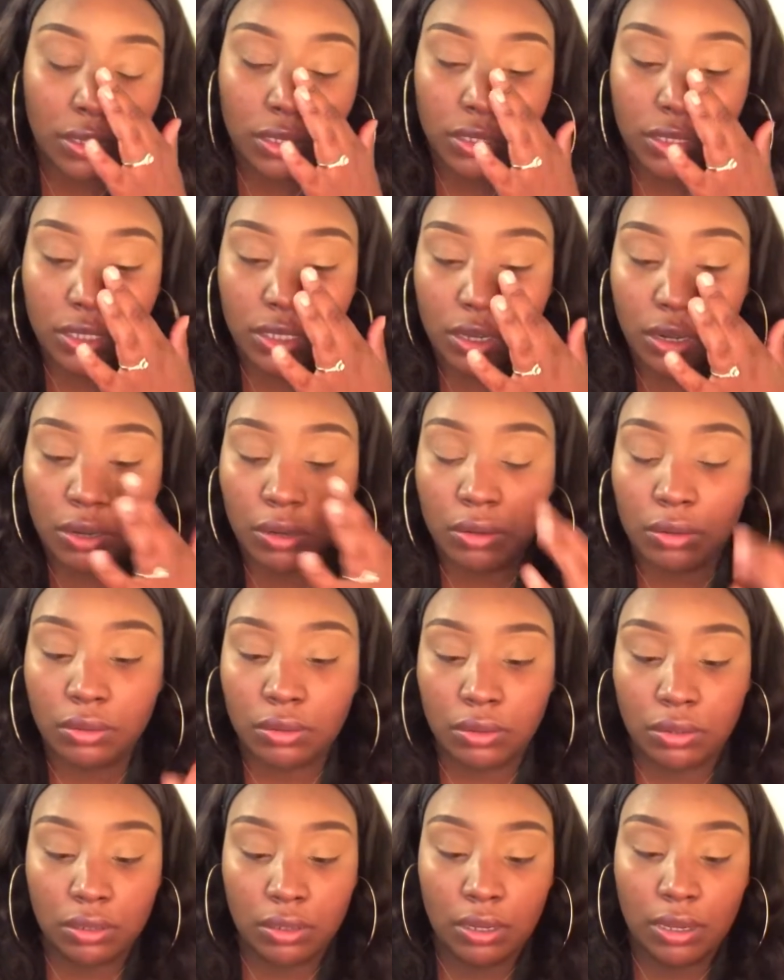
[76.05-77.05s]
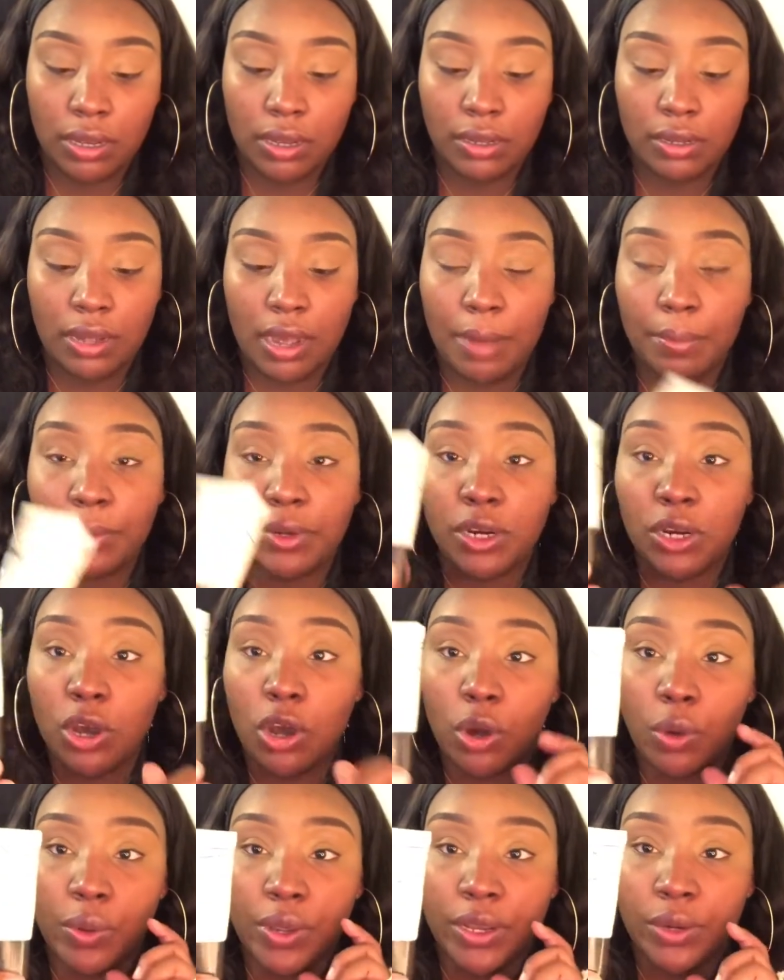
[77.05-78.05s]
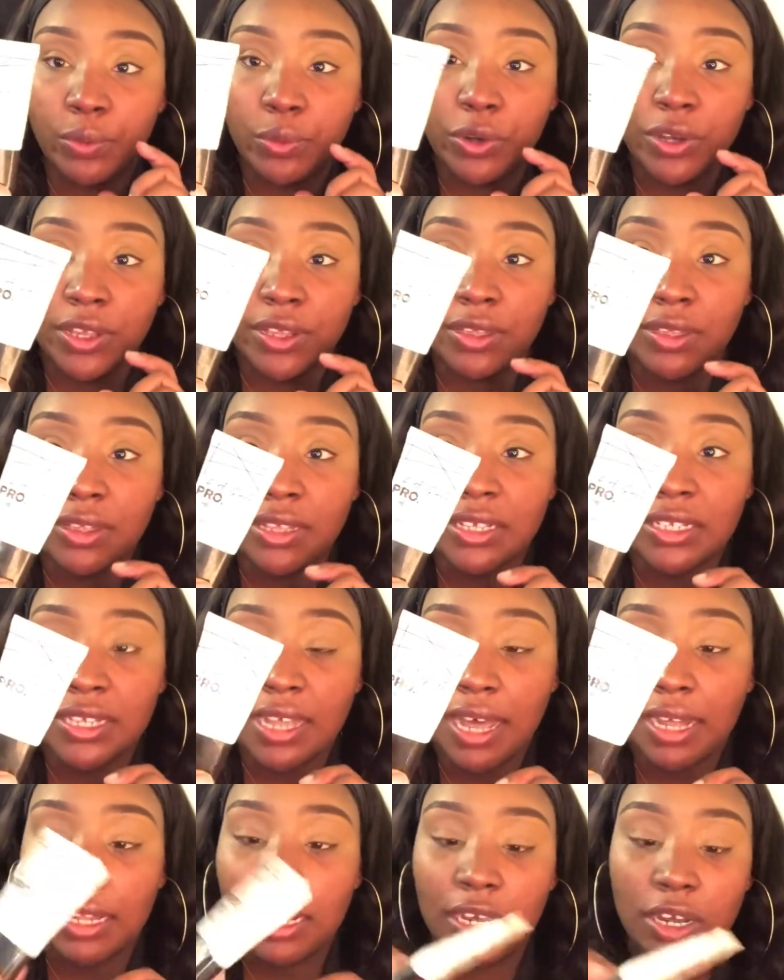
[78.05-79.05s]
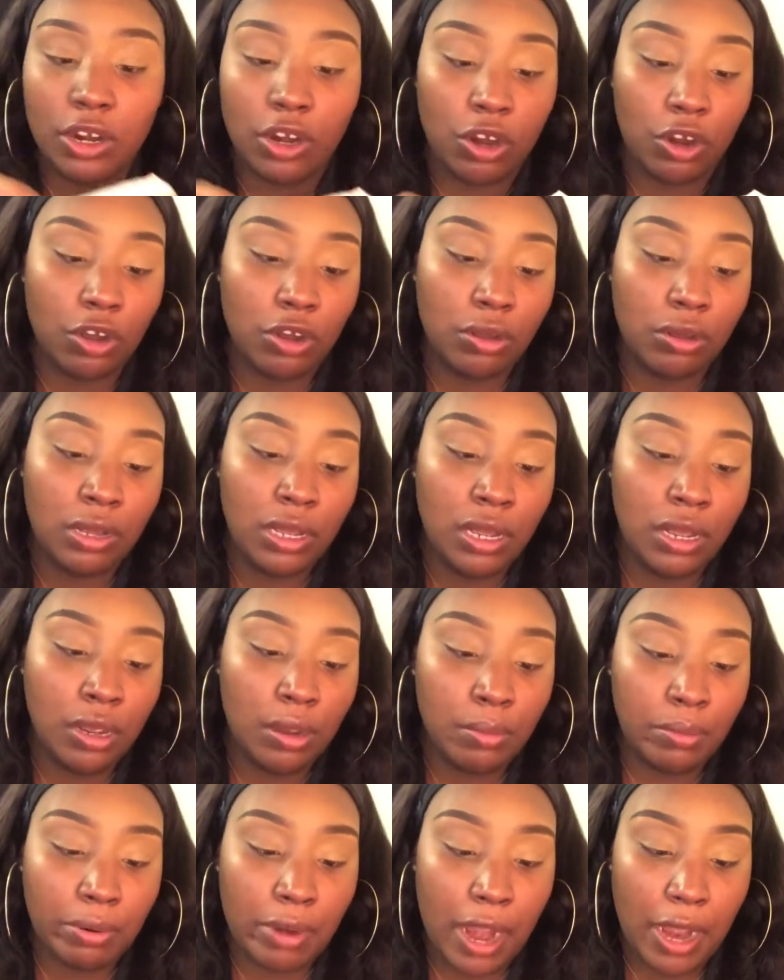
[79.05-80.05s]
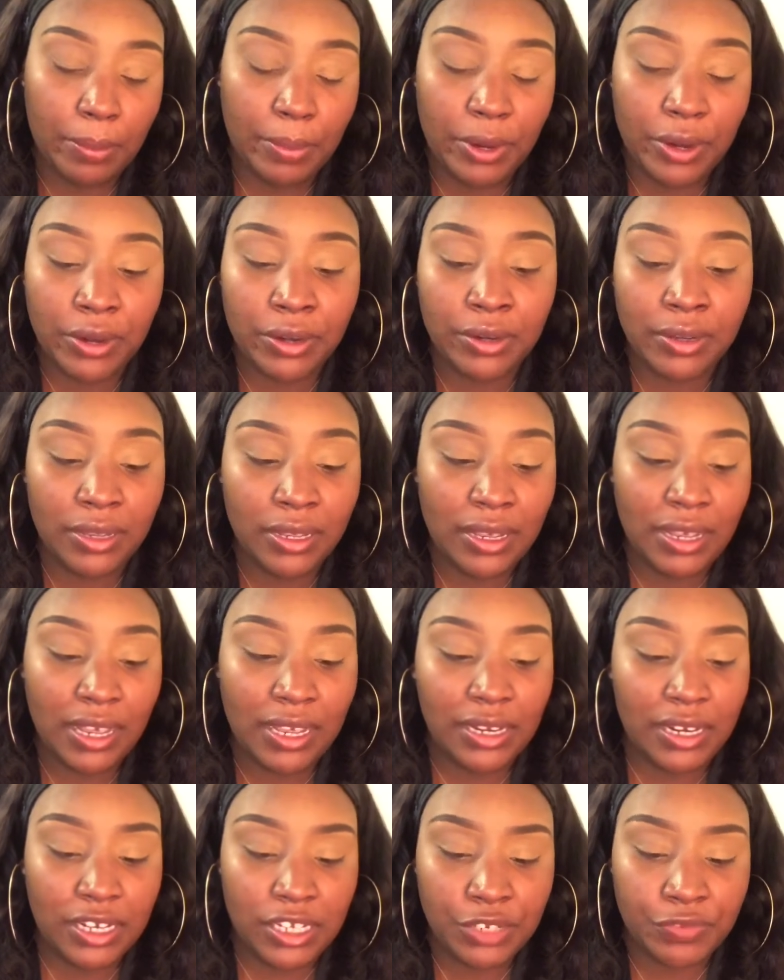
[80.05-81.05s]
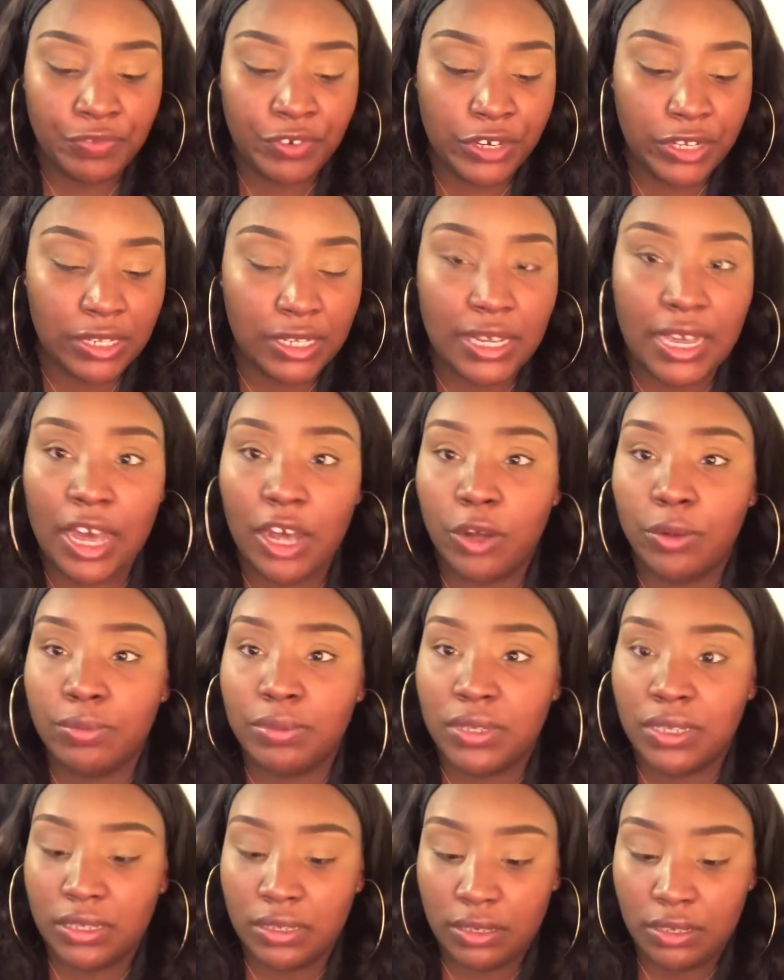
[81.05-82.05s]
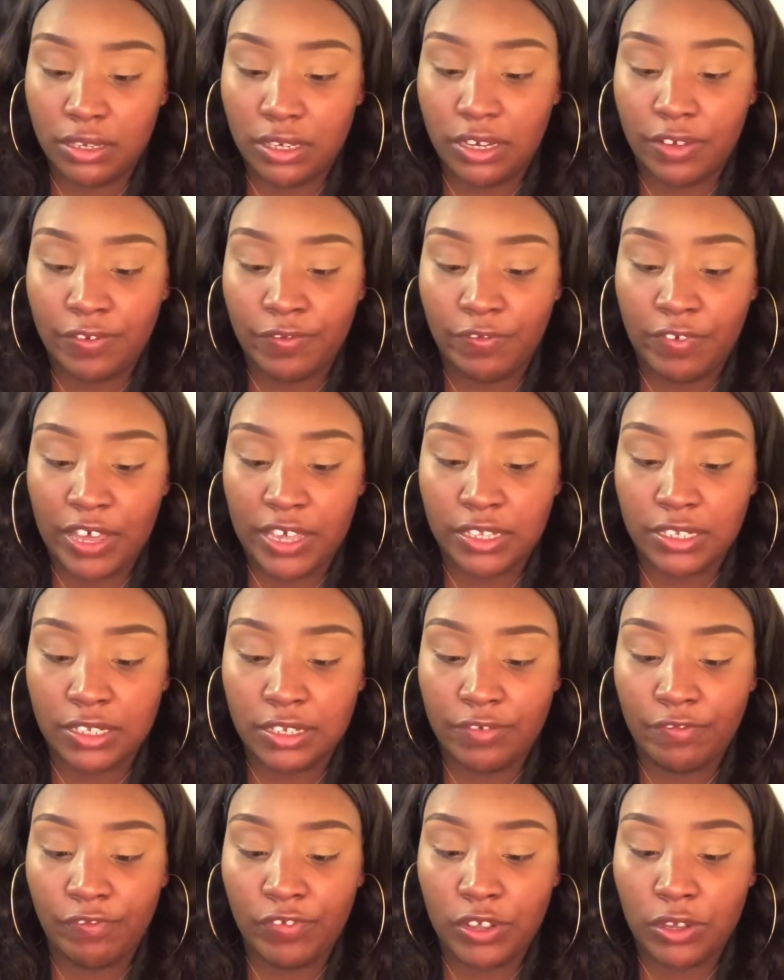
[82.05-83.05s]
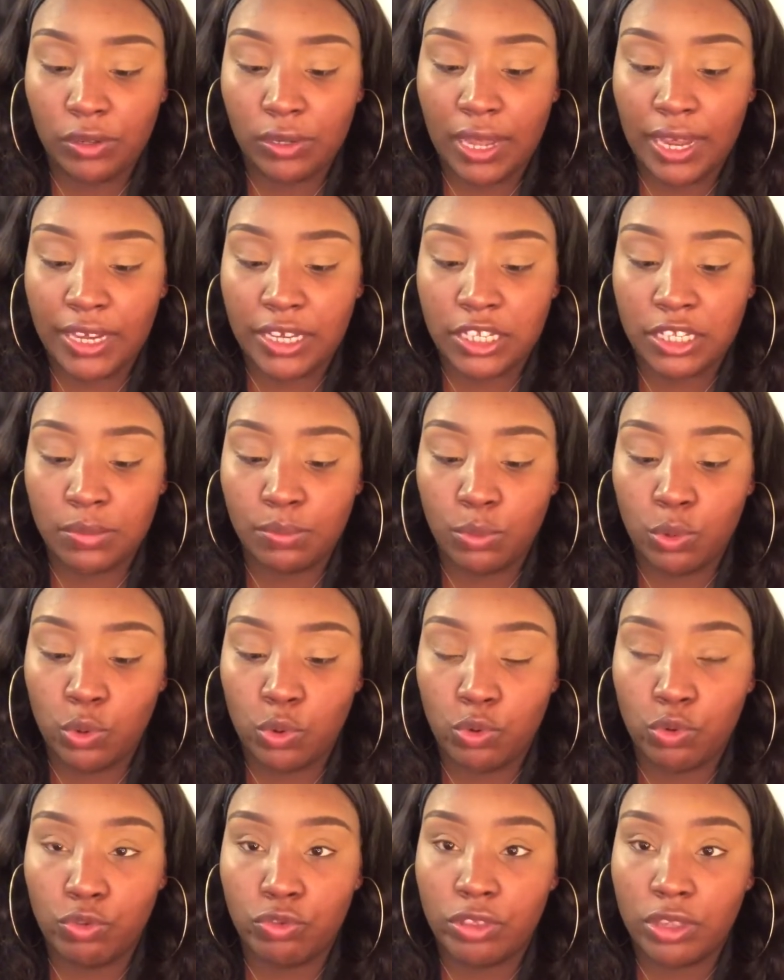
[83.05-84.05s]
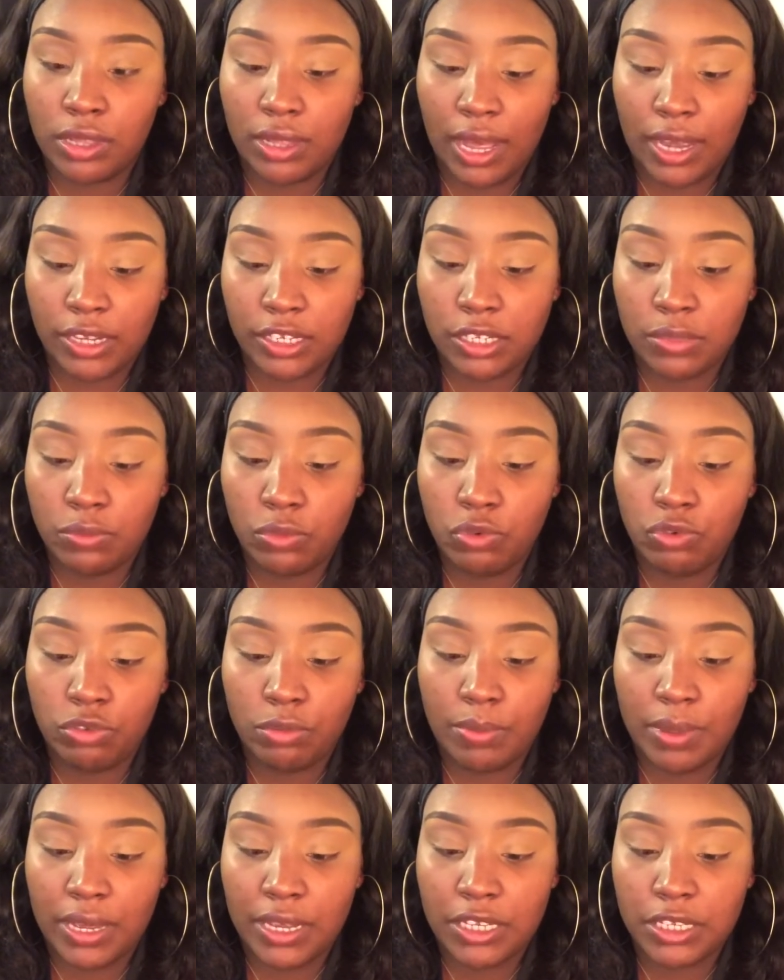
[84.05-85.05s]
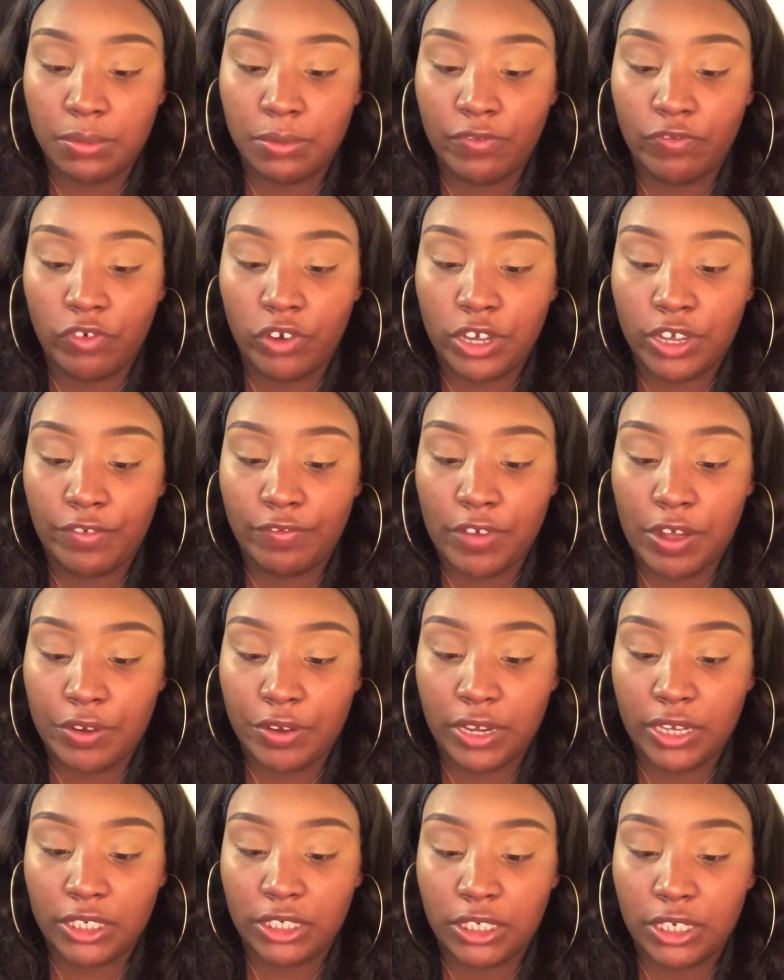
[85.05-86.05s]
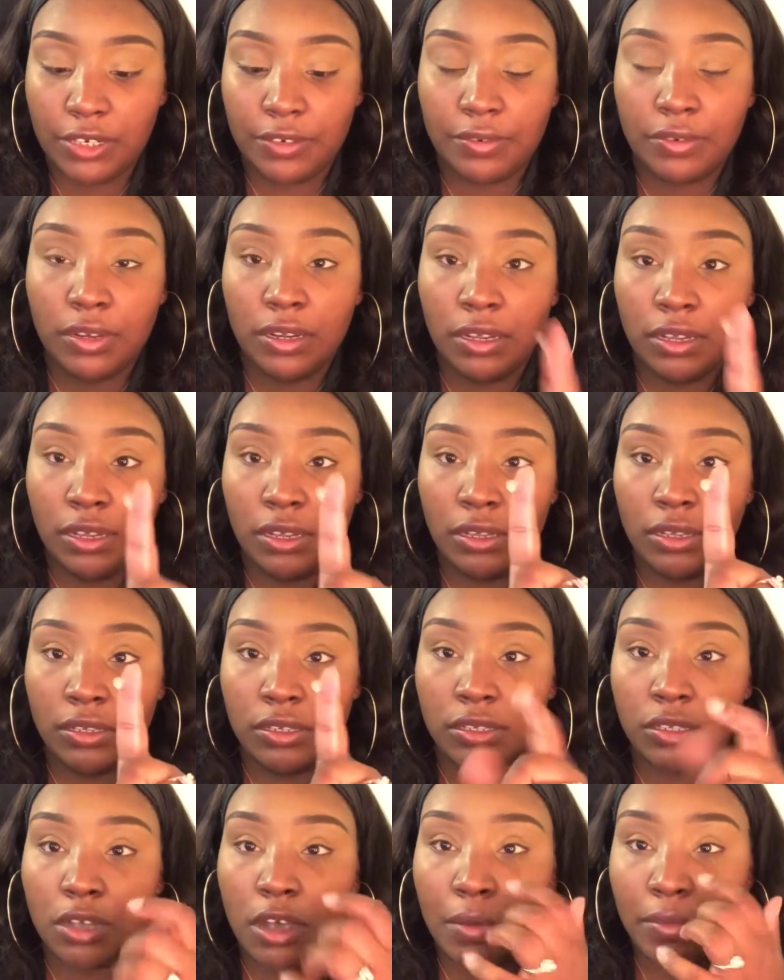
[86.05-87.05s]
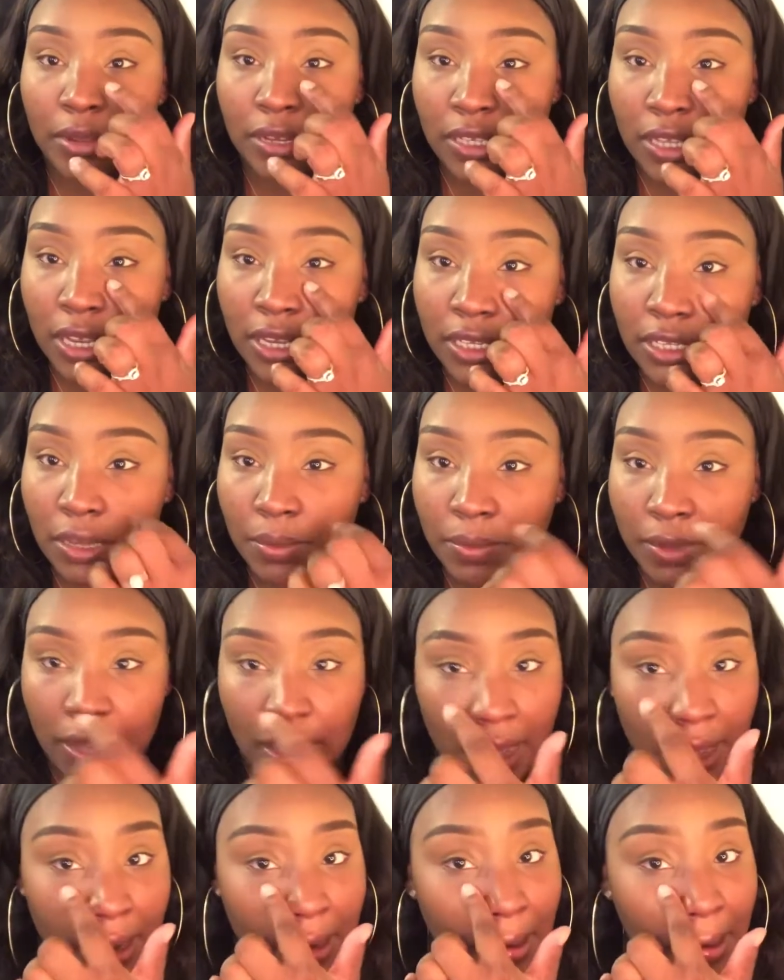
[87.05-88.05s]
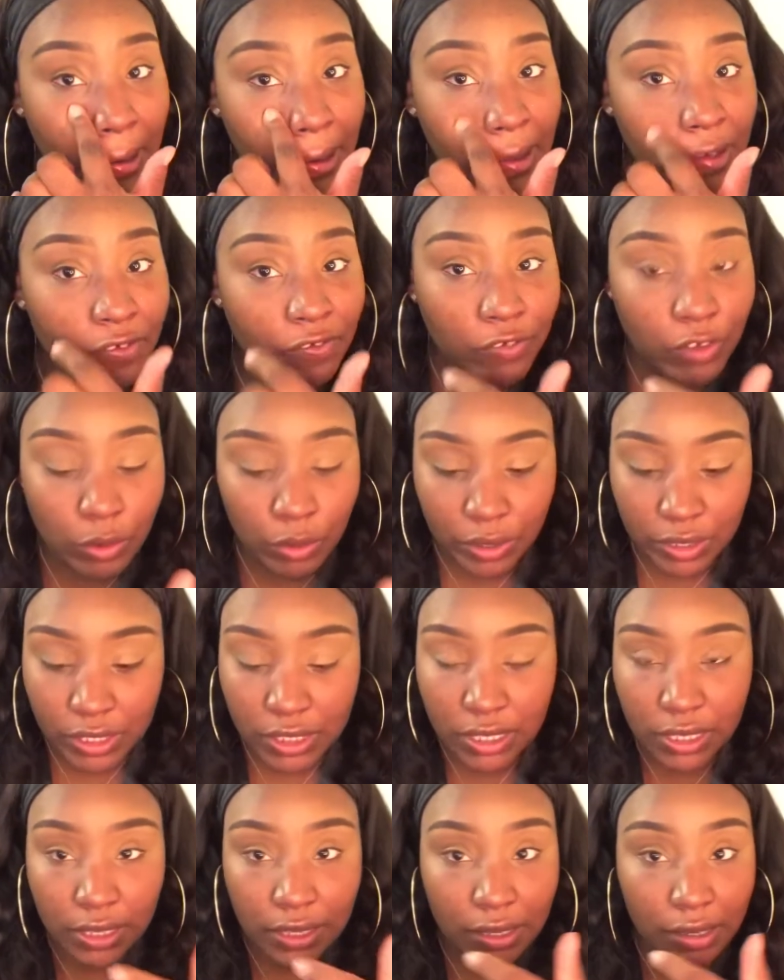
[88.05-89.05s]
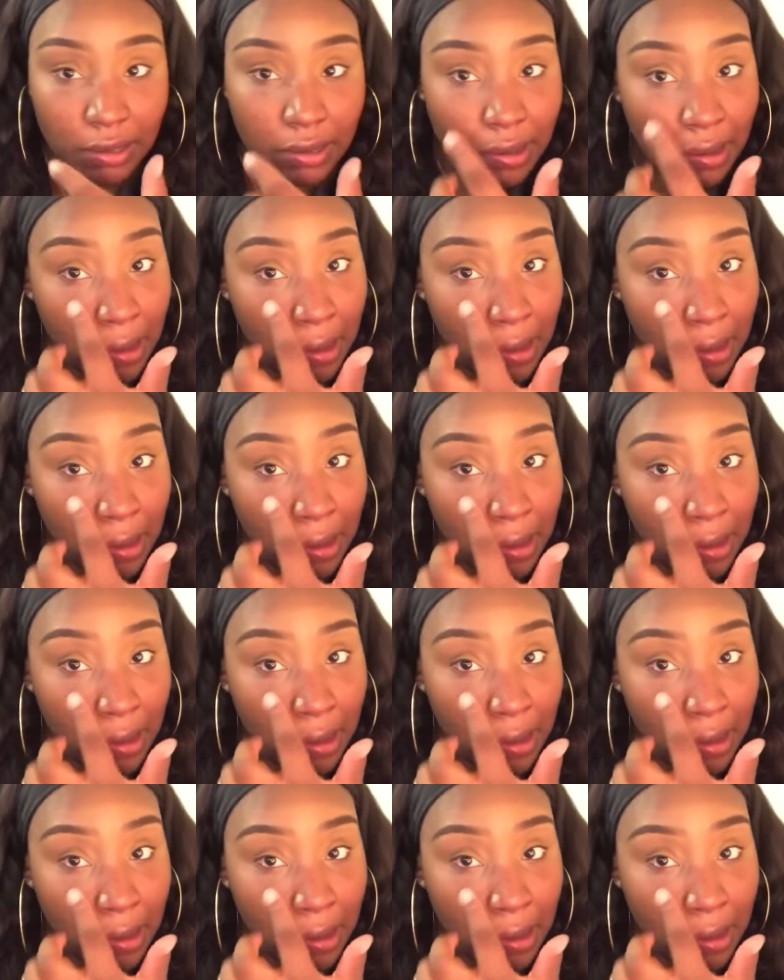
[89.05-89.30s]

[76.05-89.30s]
So I'm going to go in with this LA Girl primer, and this really helps your face to feel like smooth, like a smooth base before your foundation. So I'm going to take some of that and focus it.